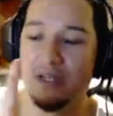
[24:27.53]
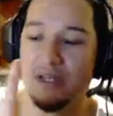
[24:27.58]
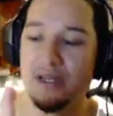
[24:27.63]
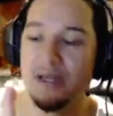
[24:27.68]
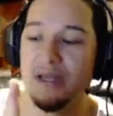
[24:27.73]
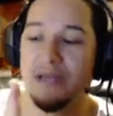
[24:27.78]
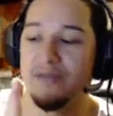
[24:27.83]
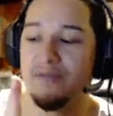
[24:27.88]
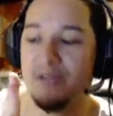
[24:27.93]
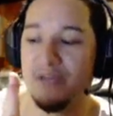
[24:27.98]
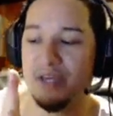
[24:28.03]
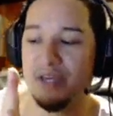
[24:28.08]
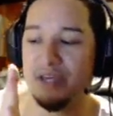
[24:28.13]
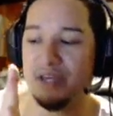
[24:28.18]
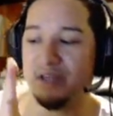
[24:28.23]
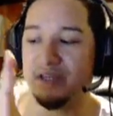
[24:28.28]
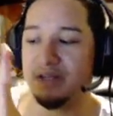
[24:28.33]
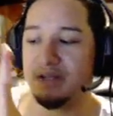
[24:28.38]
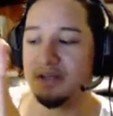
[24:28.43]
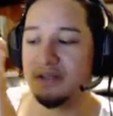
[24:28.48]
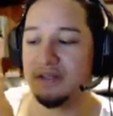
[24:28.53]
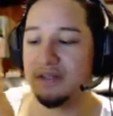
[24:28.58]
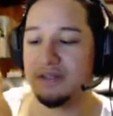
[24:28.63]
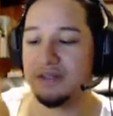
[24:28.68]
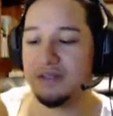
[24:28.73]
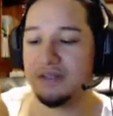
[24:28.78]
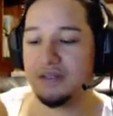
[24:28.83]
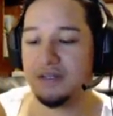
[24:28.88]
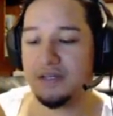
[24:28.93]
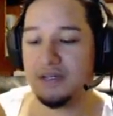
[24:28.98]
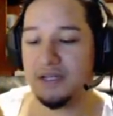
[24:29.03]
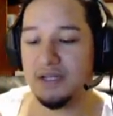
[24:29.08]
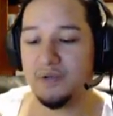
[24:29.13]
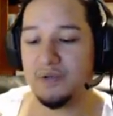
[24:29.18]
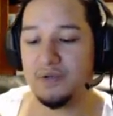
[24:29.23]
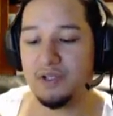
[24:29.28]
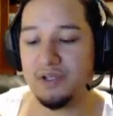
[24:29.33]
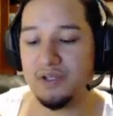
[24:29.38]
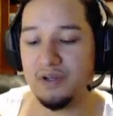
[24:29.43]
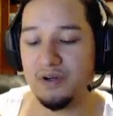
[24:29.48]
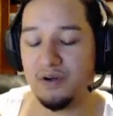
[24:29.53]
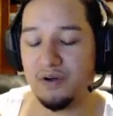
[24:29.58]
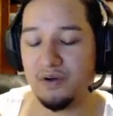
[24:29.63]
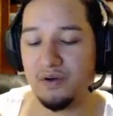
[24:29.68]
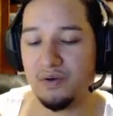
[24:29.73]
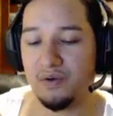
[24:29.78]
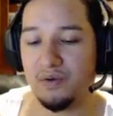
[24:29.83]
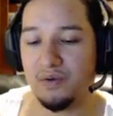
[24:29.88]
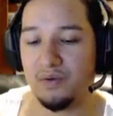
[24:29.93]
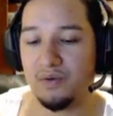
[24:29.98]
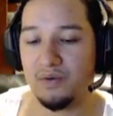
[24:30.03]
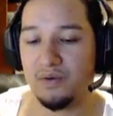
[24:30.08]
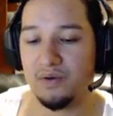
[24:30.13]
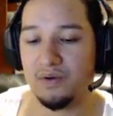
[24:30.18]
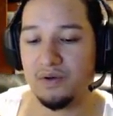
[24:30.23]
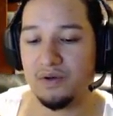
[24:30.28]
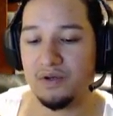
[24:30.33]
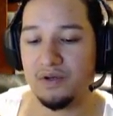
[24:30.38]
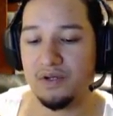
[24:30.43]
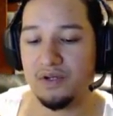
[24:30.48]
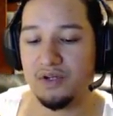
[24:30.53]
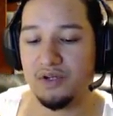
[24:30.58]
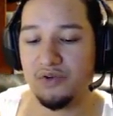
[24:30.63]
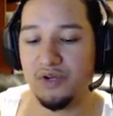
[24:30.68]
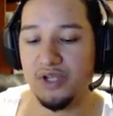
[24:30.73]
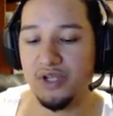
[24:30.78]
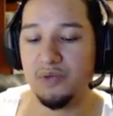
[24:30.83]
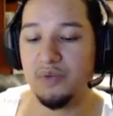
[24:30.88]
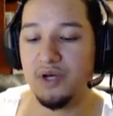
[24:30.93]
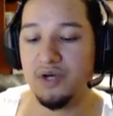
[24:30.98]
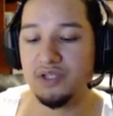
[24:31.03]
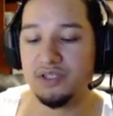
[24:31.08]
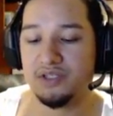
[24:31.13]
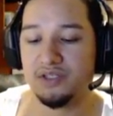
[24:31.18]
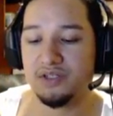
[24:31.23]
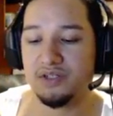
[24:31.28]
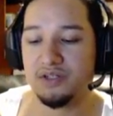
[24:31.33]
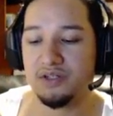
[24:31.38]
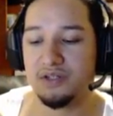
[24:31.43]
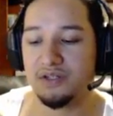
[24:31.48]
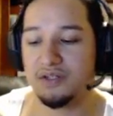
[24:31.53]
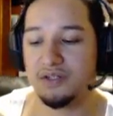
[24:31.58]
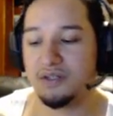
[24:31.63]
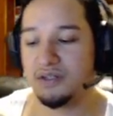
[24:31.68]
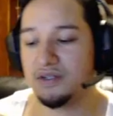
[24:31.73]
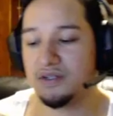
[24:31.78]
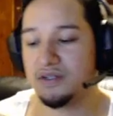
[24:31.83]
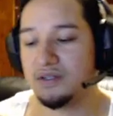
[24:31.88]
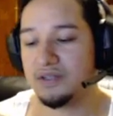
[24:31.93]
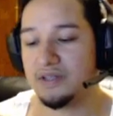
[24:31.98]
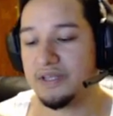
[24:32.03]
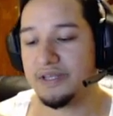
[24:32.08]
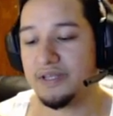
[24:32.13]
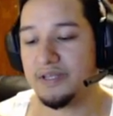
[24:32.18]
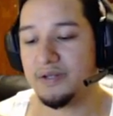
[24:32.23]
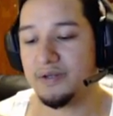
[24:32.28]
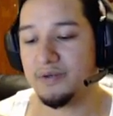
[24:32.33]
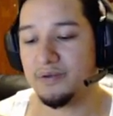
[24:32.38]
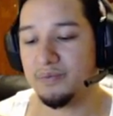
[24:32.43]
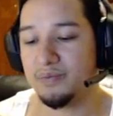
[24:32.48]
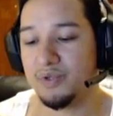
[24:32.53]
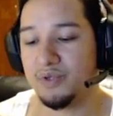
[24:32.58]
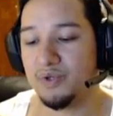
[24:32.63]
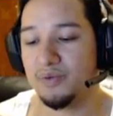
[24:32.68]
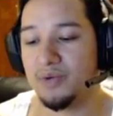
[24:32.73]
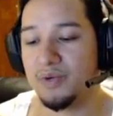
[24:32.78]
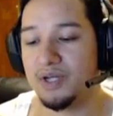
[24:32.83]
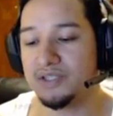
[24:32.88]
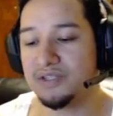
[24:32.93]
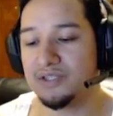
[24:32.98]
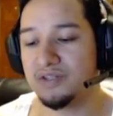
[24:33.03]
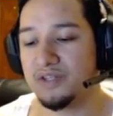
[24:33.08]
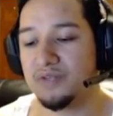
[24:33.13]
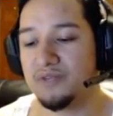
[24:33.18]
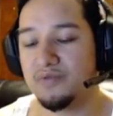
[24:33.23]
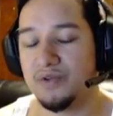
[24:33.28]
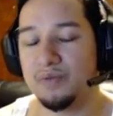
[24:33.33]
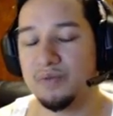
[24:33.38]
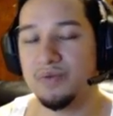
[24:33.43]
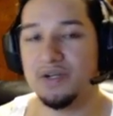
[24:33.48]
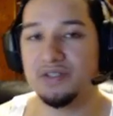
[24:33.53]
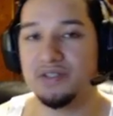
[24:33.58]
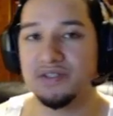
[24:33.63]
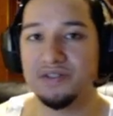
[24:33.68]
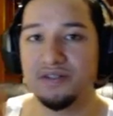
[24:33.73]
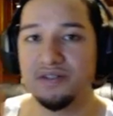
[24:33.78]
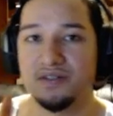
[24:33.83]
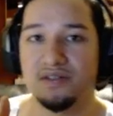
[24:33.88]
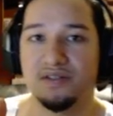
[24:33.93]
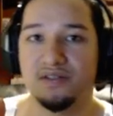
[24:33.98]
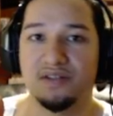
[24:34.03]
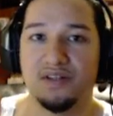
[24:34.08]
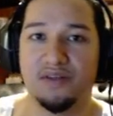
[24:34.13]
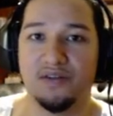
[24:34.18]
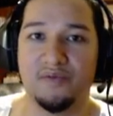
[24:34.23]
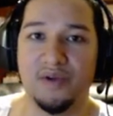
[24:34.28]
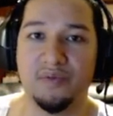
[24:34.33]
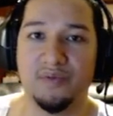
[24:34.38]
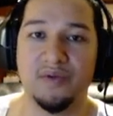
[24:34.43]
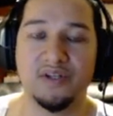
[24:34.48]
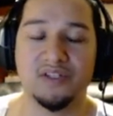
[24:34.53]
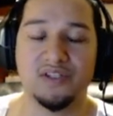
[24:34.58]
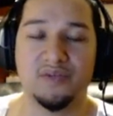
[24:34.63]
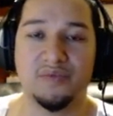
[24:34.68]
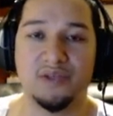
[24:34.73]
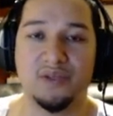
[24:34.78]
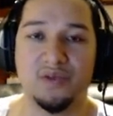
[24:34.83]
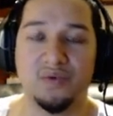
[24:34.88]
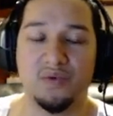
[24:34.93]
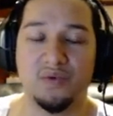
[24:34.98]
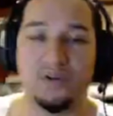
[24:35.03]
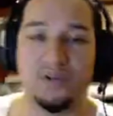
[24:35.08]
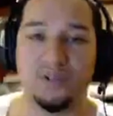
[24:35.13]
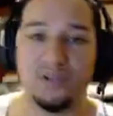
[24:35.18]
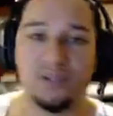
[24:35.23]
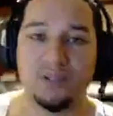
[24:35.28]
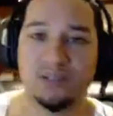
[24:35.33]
And then it would go green monster, then blue monster, then red monster, you know, red monster being the worst,